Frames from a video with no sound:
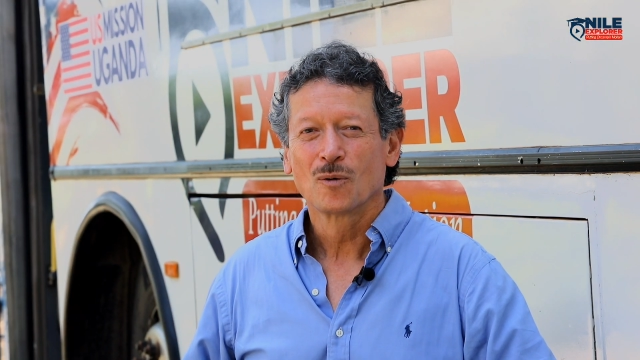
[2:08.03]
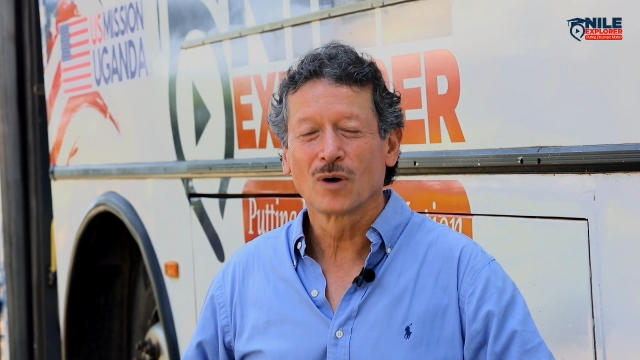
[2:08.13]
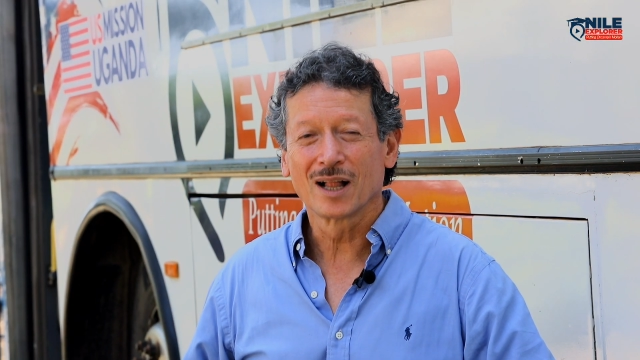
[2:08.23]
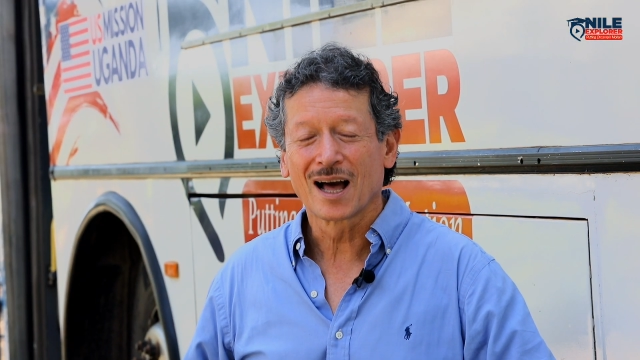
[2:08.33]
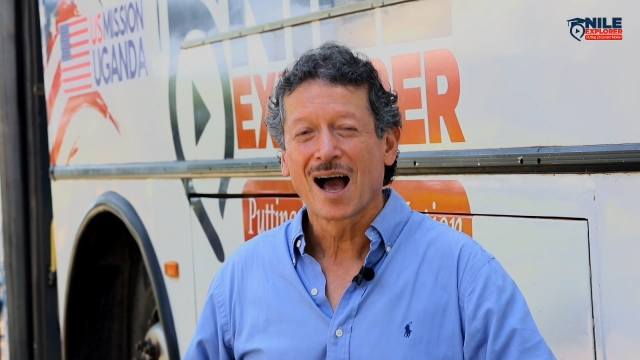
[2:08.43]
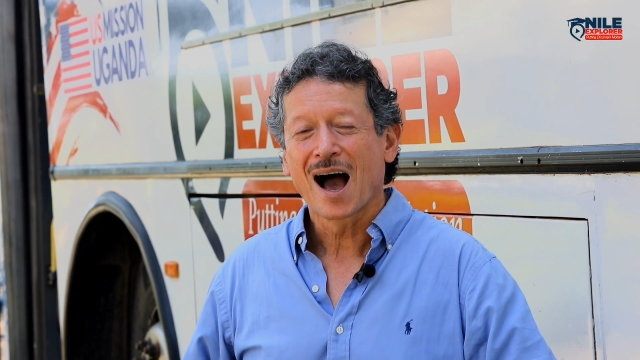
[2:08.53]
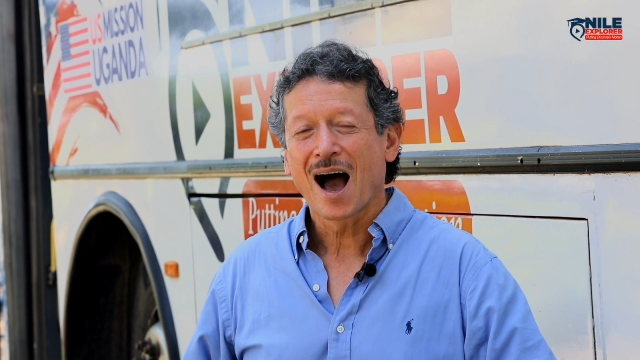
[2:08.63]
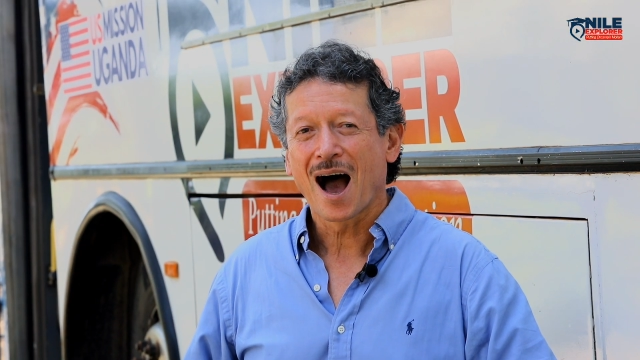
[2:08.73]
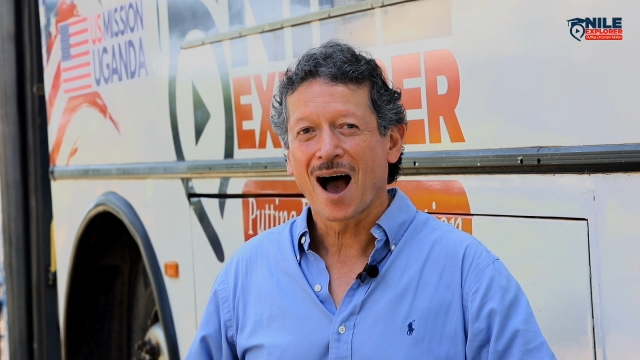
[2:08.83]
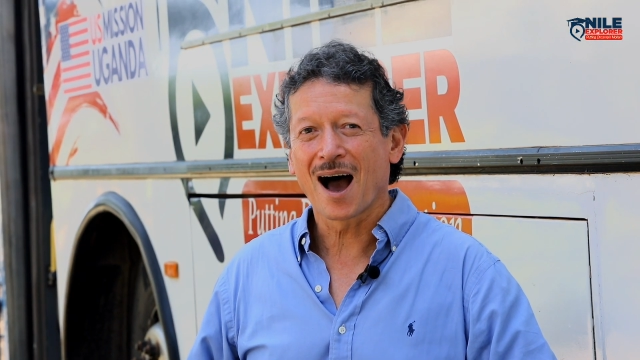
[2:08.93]
Well,
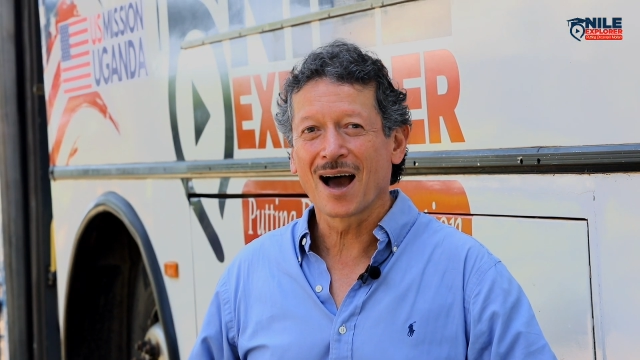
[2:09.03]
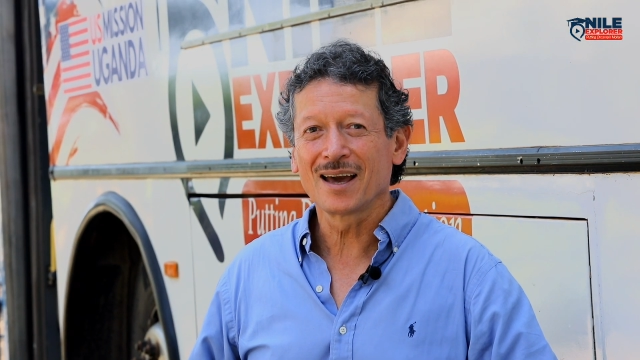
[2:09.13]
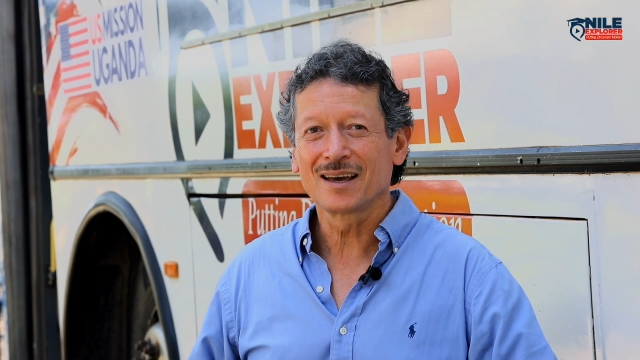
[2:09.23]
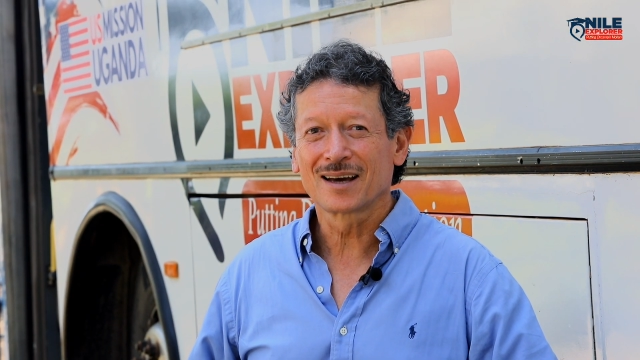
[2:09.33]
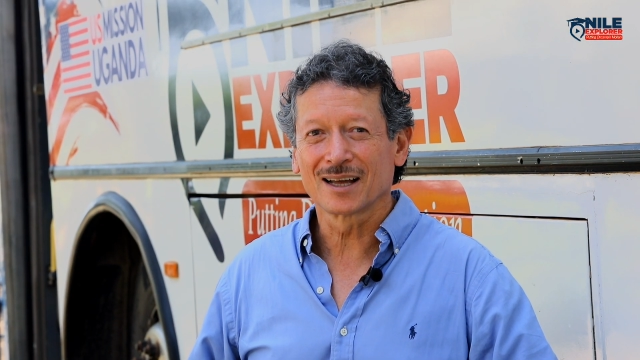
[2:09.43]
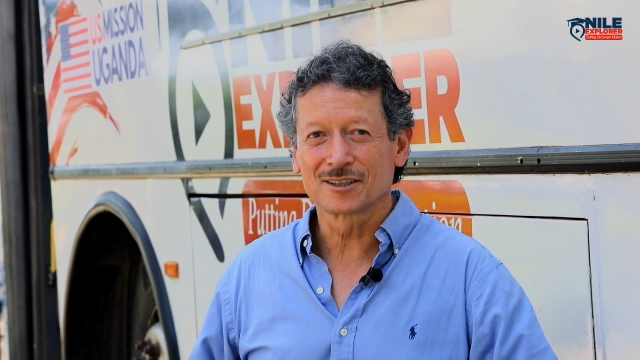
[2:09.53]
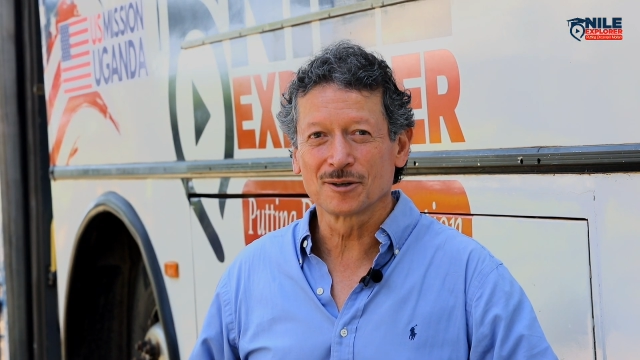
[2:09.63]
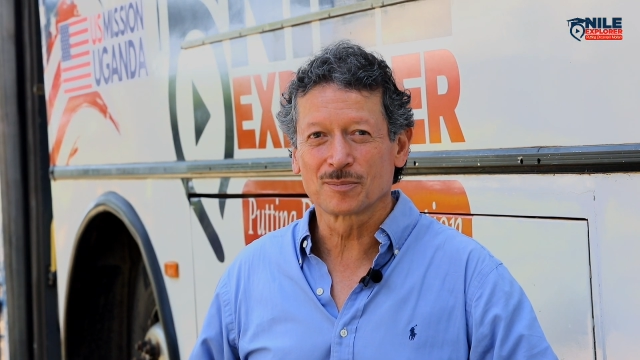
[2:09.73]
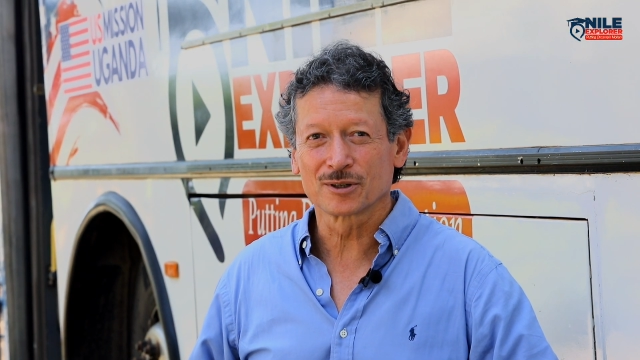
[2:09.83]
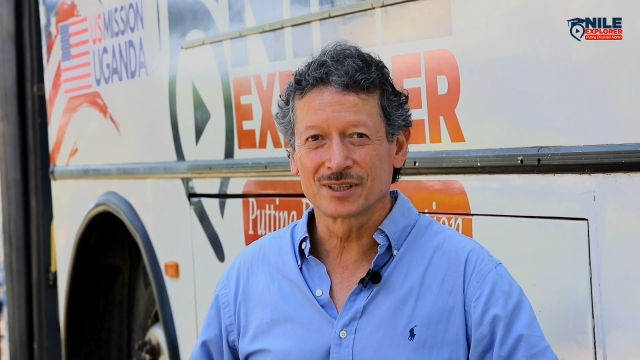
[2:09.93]
I got
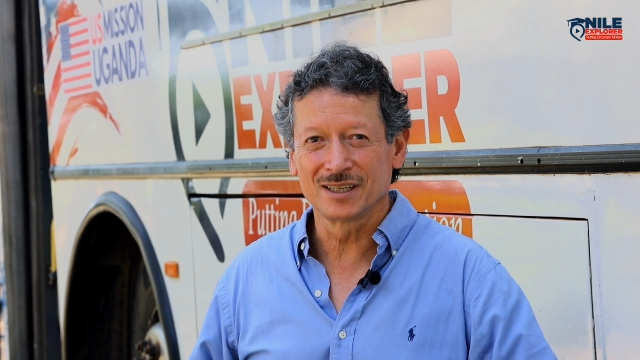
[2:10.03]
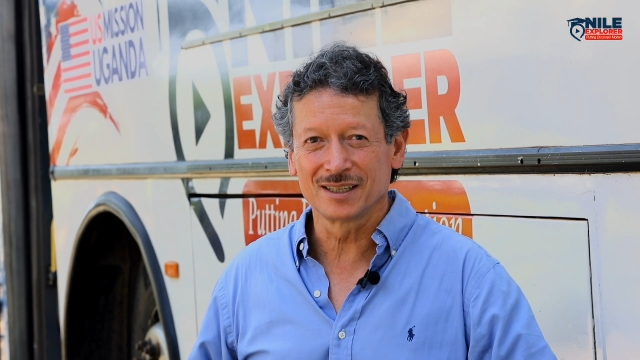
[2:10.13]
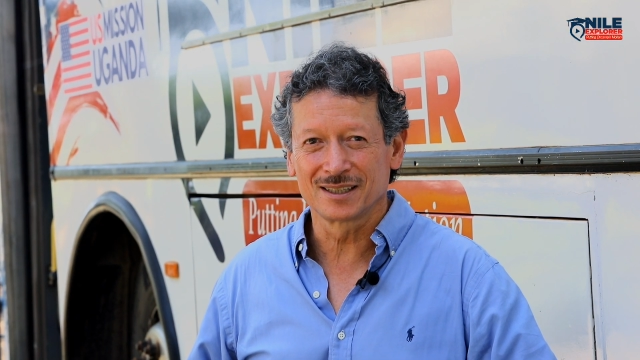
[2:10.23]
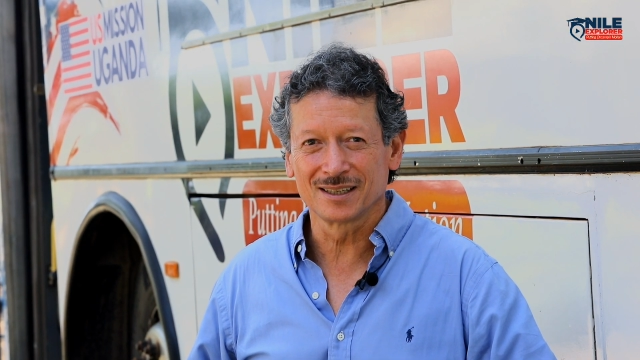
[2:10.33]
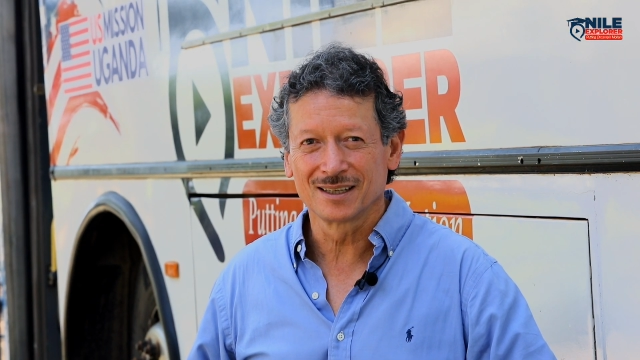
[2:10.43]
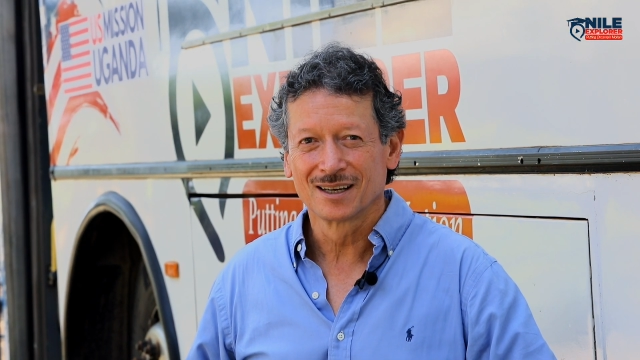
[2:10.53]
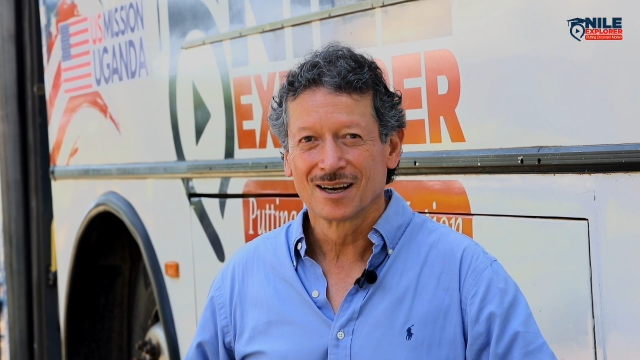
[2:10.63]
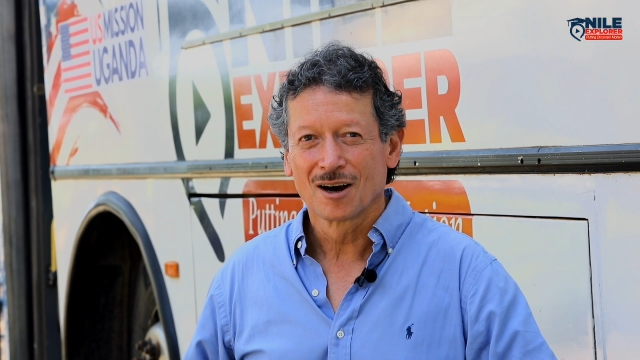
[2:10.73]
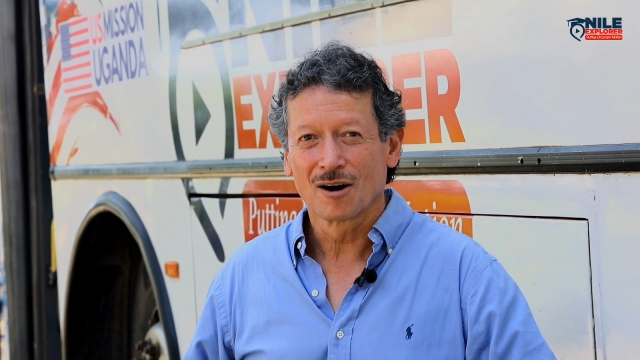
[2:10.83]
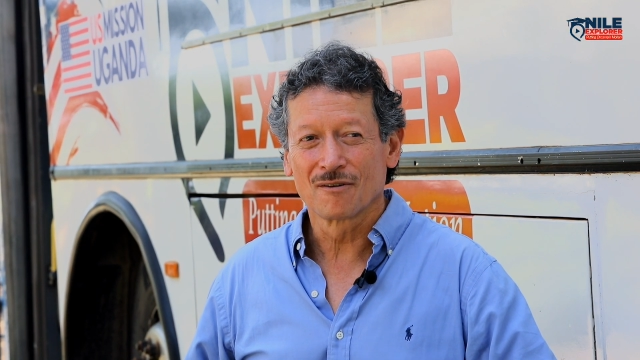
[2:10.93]
the opportunity
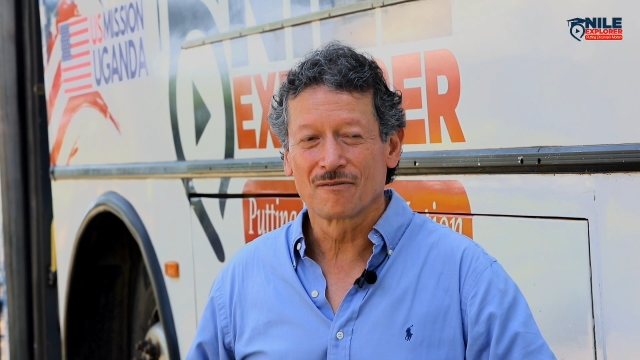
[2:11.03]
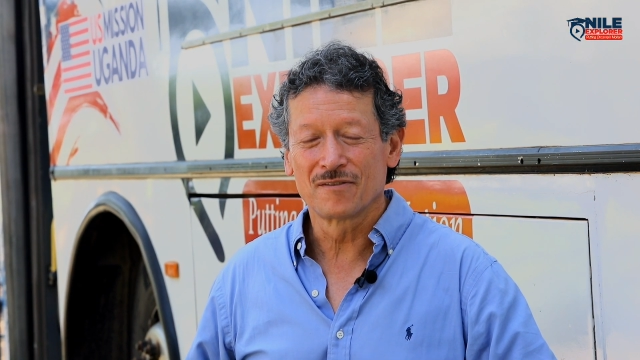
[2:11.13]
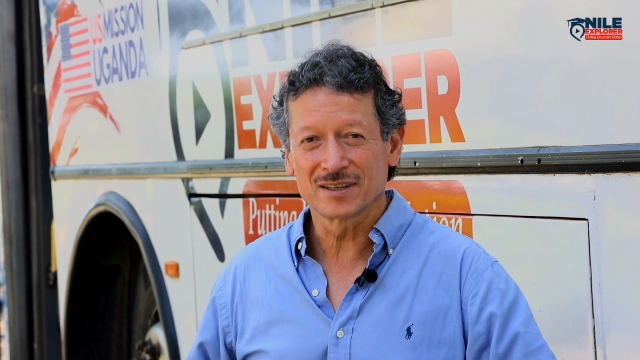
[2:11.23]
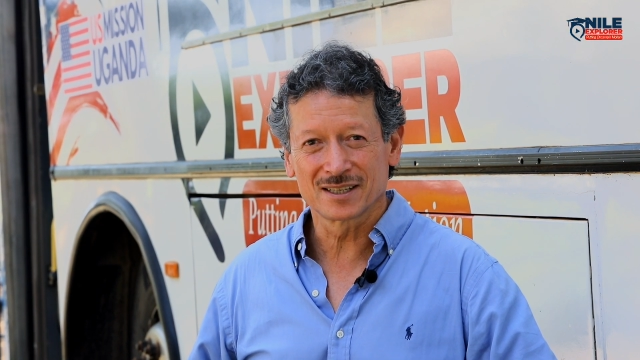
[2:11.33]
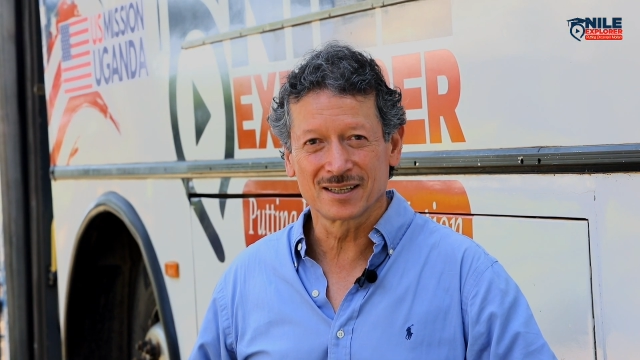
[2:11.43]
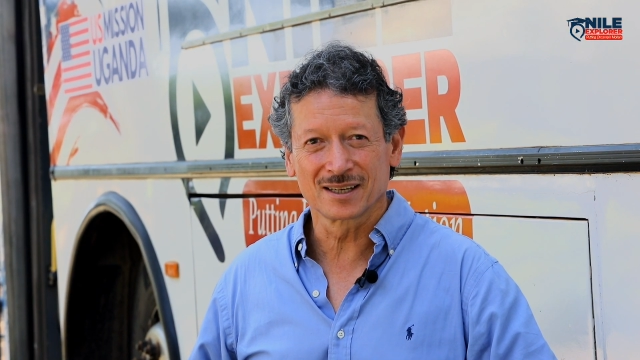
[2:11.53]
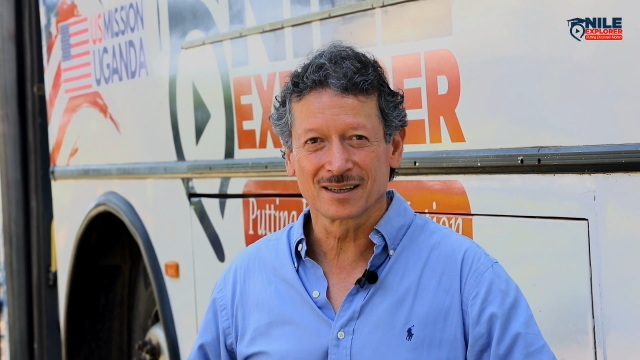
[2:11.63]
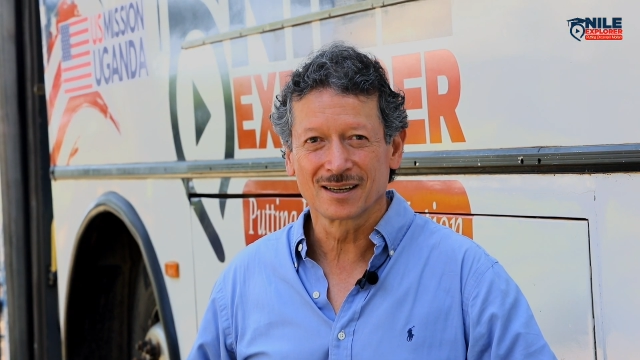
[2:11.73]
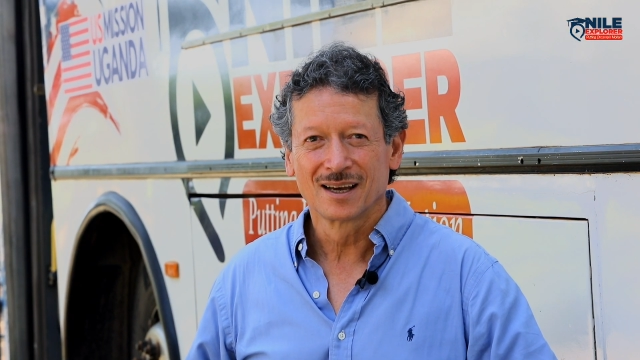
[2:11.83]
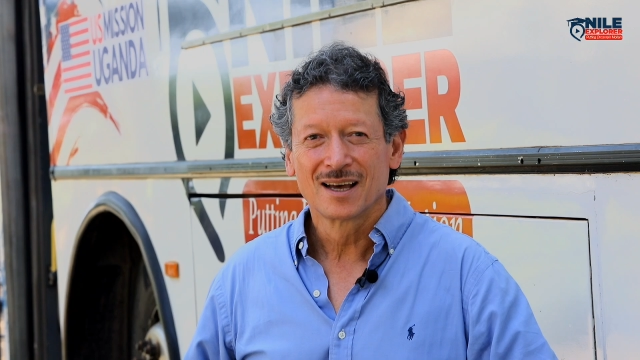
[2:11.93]
of
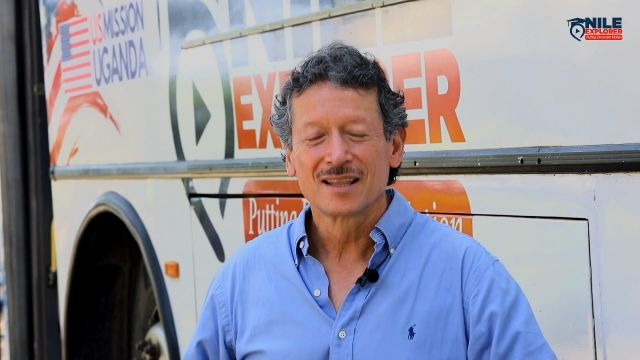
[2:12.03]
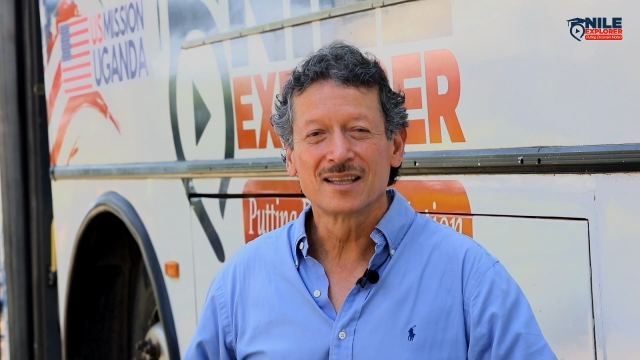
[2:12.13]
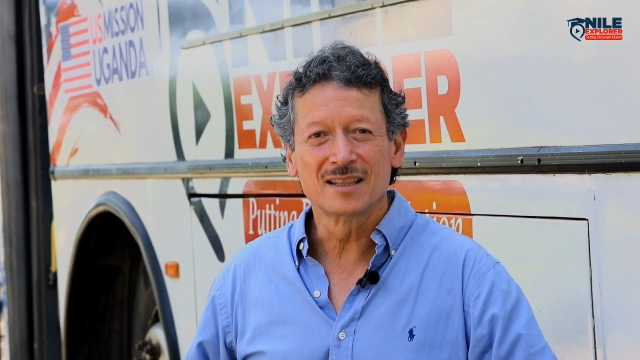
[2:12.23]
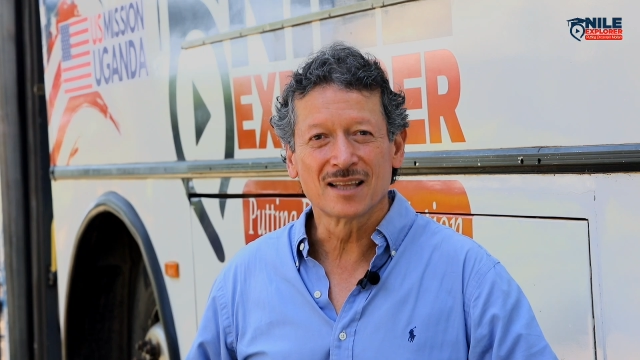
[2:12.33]
visiting the